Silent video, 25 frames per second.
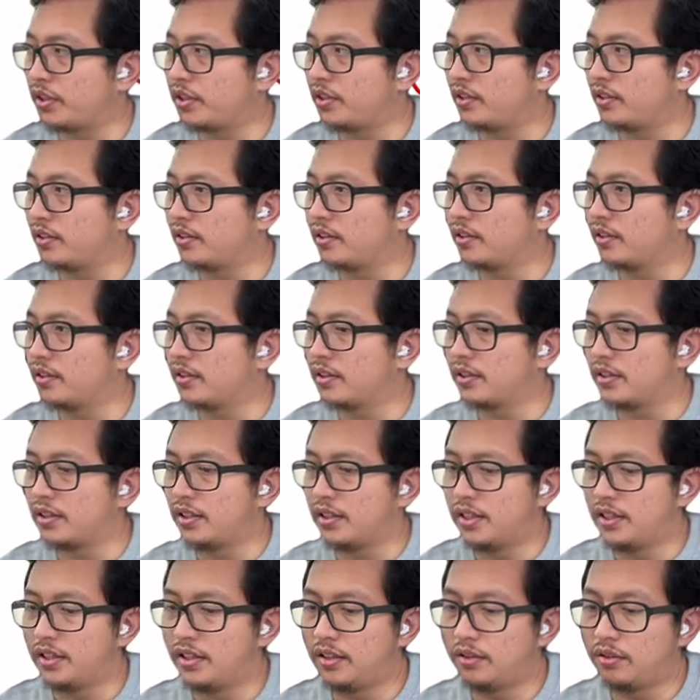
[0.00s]
be
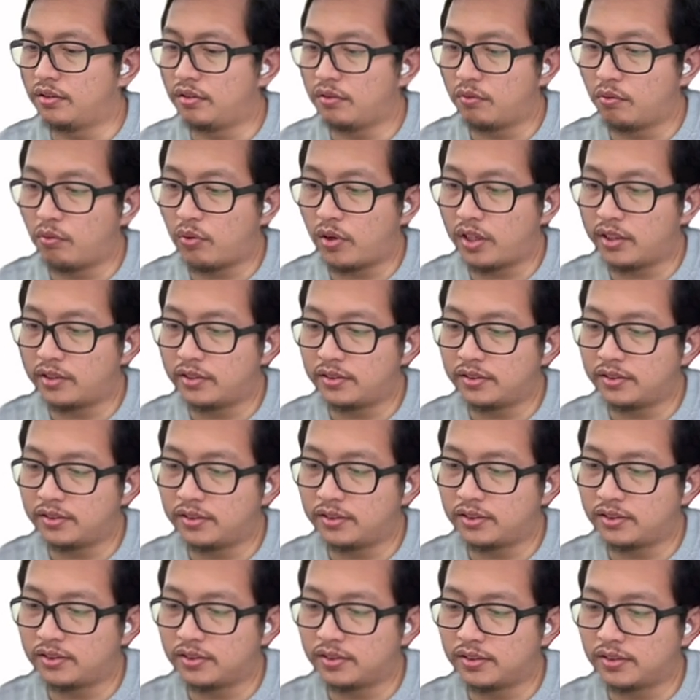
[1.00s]
in
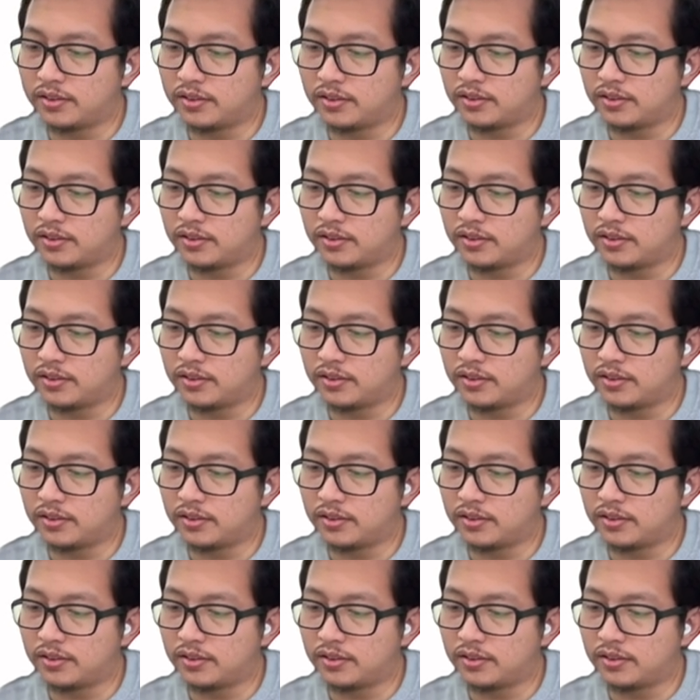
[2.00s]
one